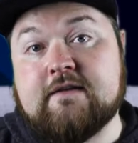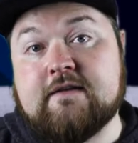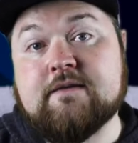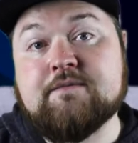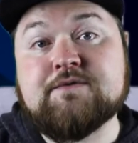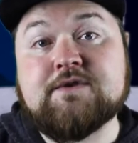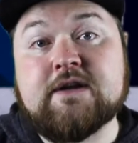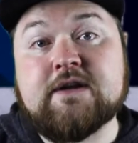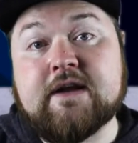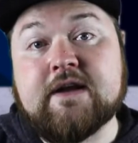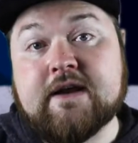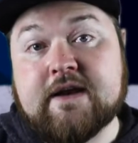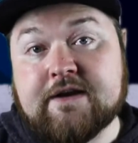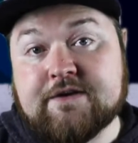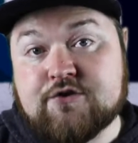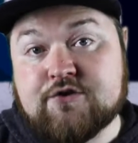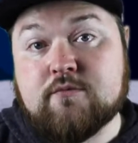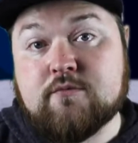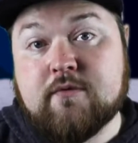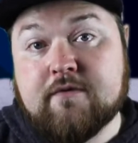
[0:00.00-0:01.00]
done a great
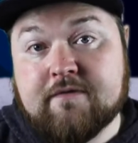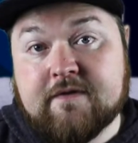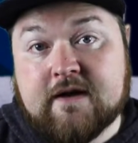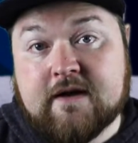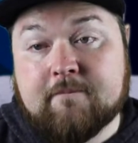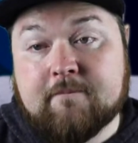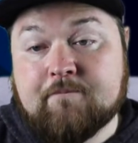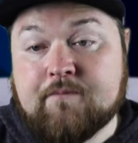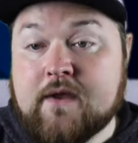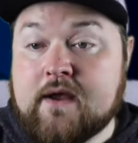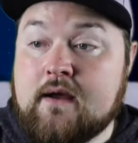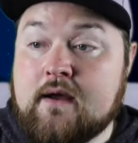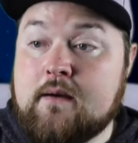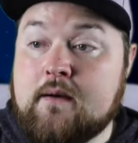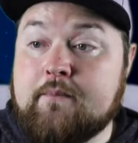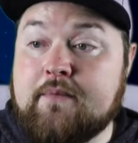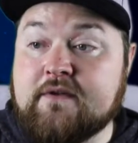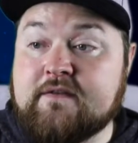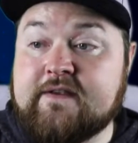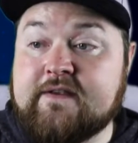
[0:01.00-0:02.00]
job of that.
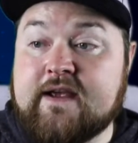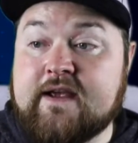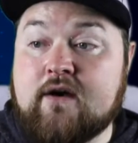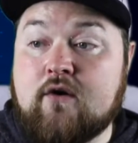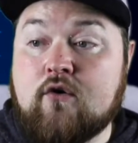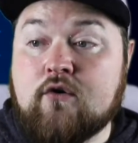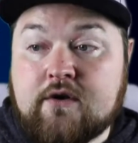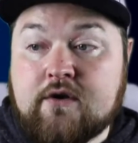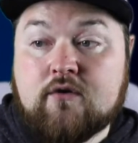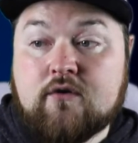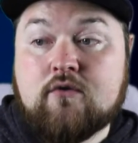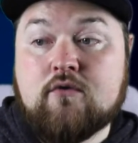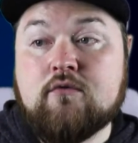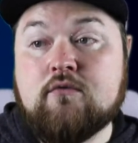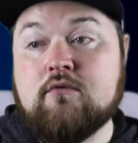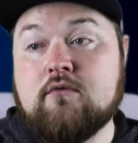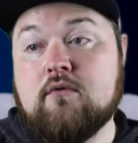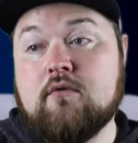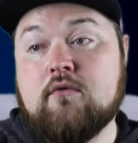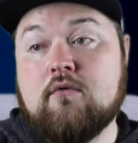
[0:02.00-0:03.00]
But on the
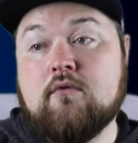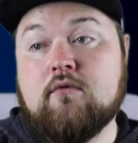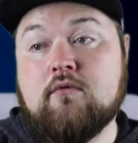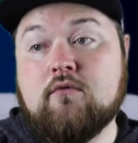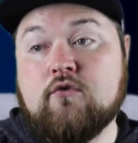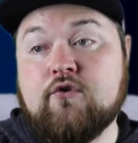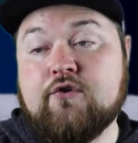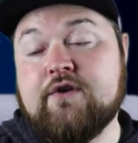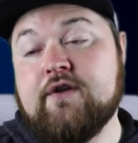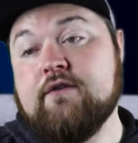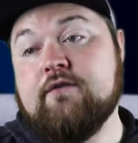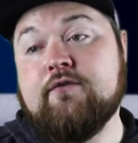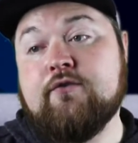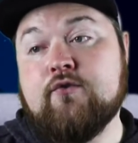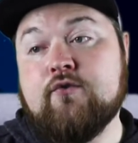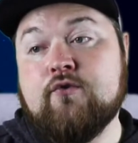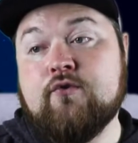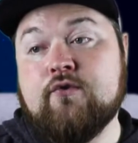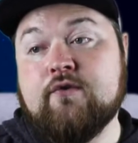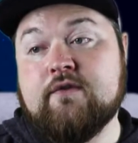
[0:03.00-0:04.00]
whole, looking
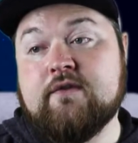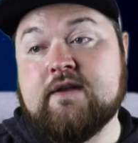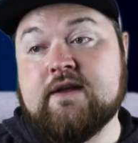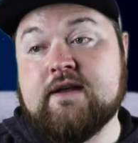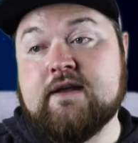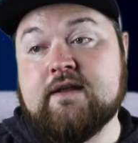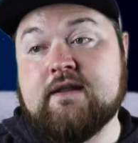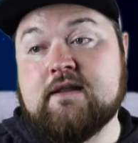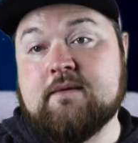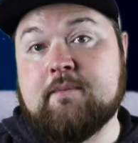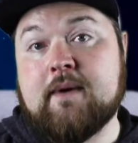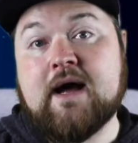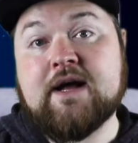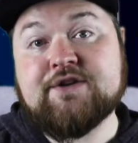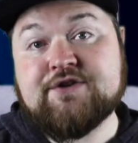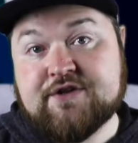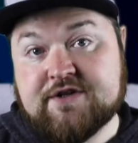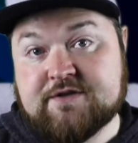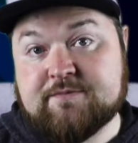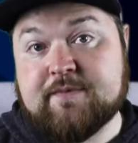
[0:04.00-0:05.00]
through the
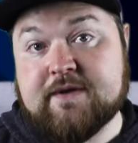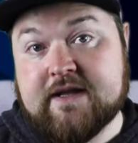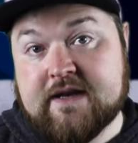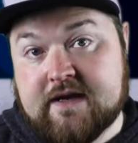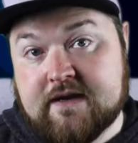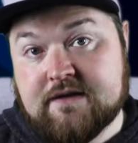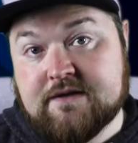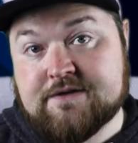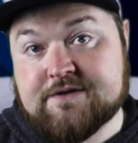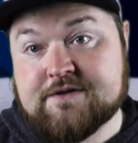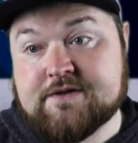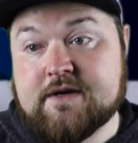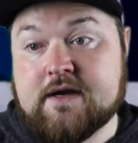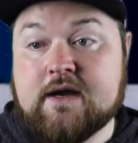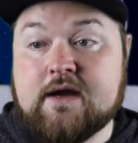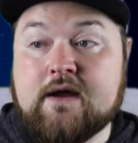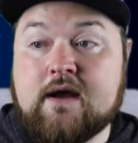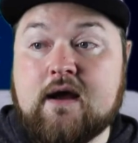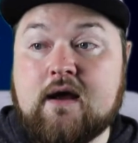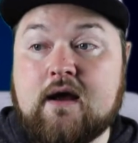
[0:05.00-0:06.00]
match experience,
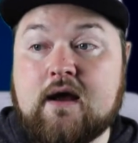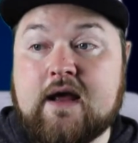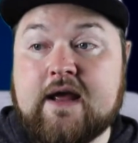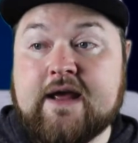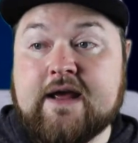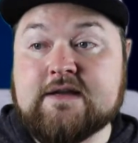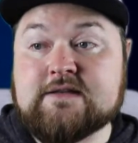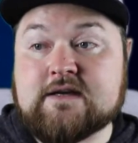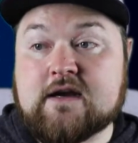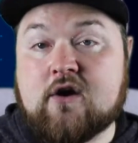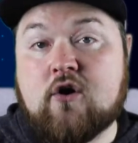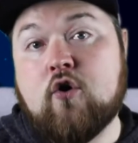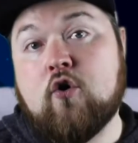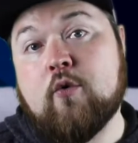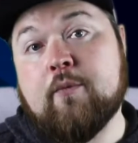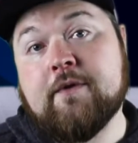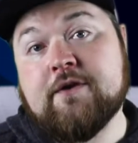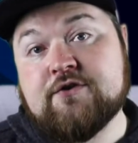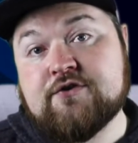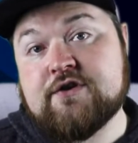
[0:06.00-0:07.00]
it is a
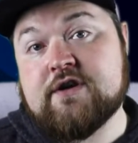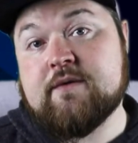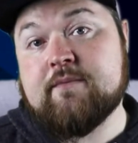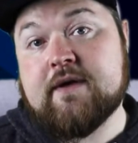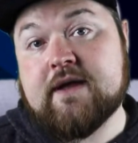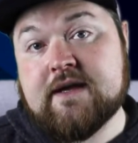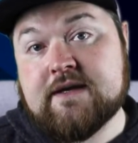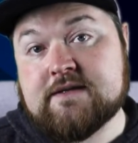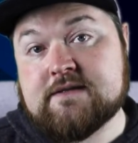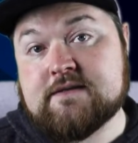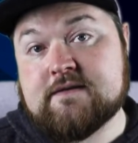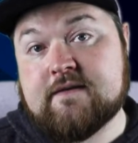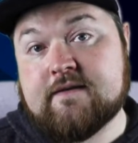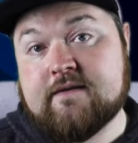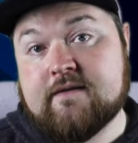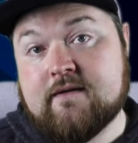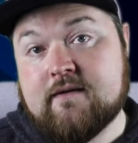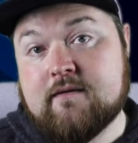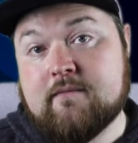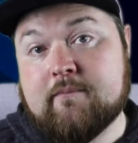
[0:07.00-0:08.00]
commentary based
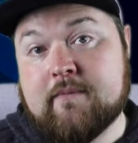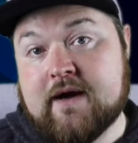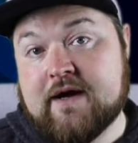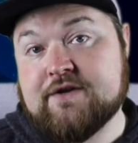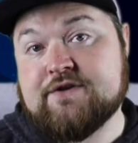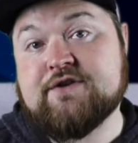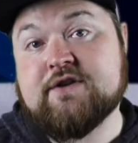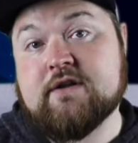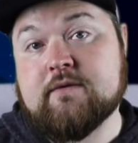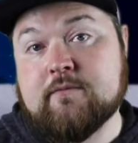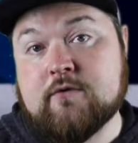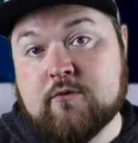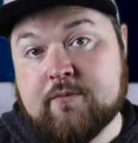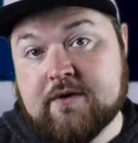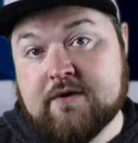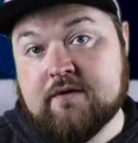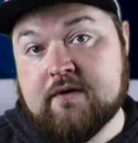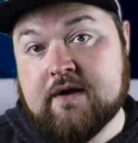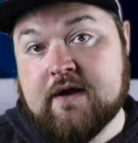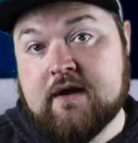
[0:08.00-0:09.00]
match at the
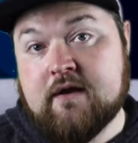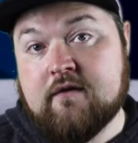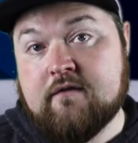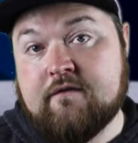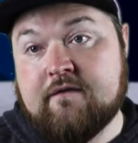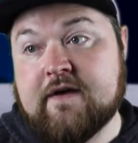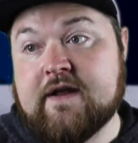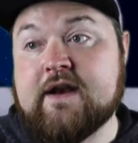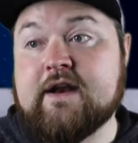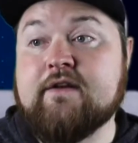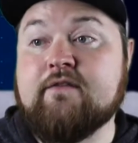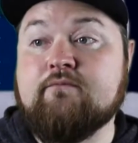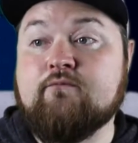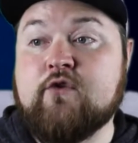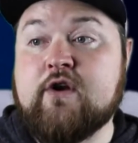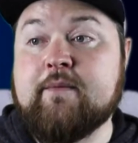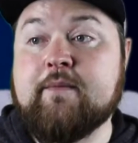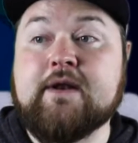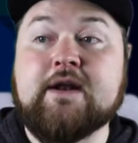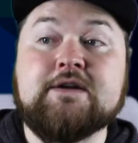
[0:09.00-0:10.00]
moment, very
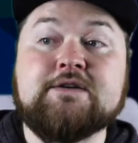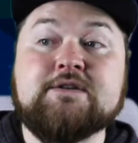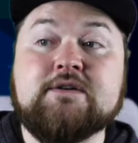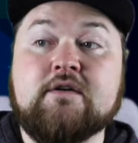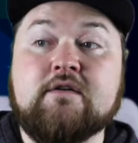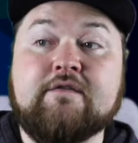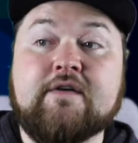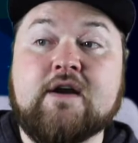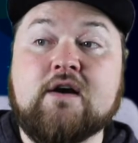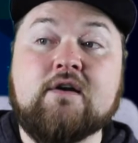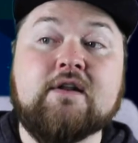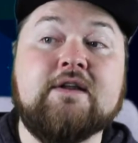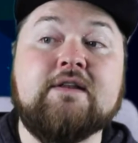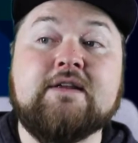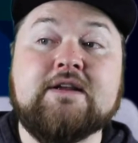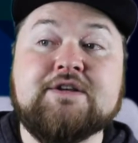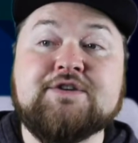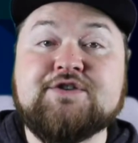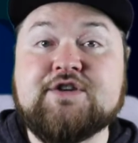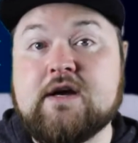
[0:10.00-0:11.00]
reminiscent of early
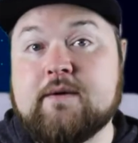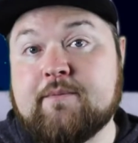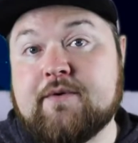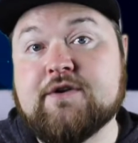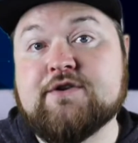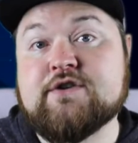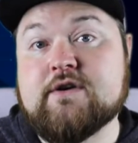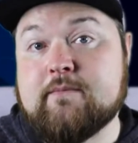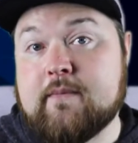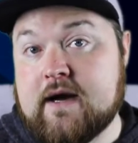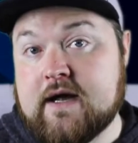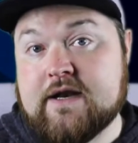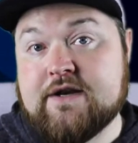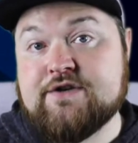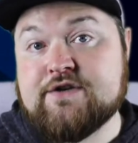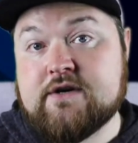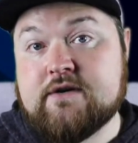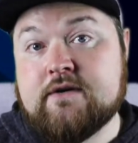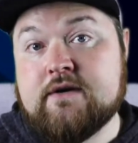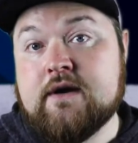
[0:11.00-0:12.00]
days Championship
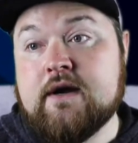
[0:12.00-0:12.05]
Manager.